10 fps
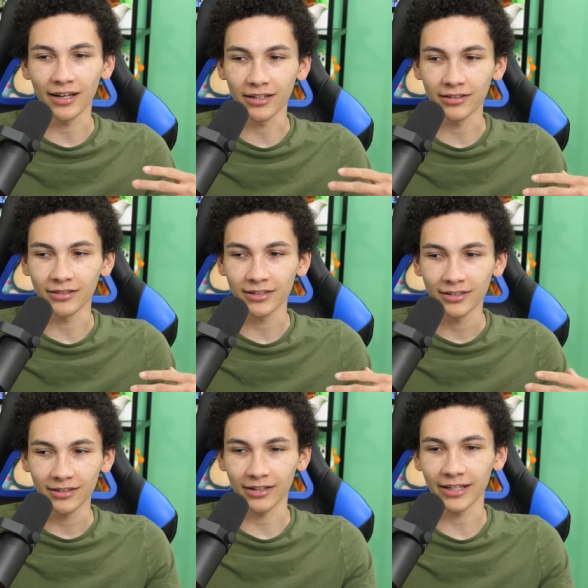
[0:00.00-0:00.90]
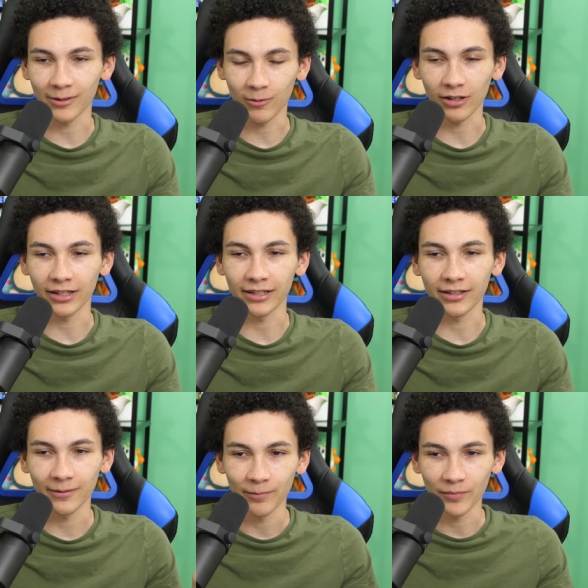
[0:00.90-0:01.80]
And they were
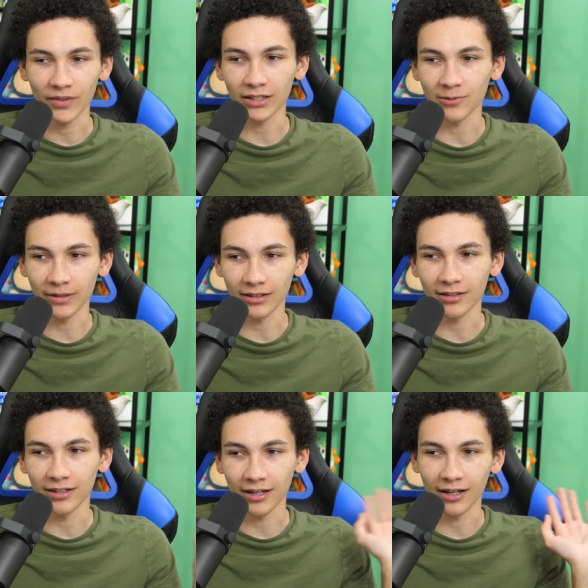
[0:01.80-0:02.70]
like, that's weird.